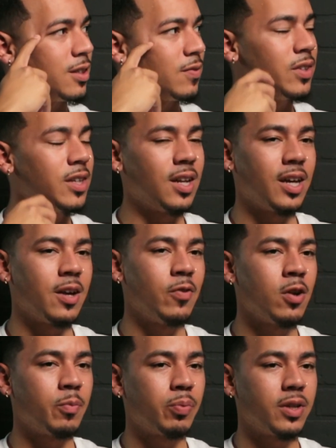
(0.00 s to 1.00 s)
yeah, like if you're
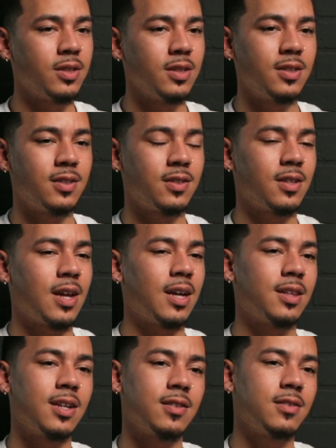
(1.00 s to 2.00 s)
appraising this, is like
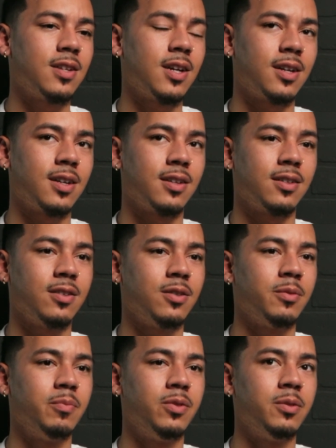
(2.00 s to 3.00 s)
that's not you're
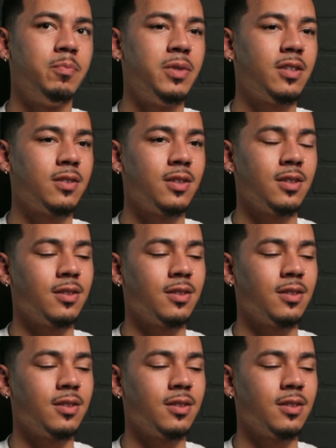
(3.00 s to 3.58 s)
missing.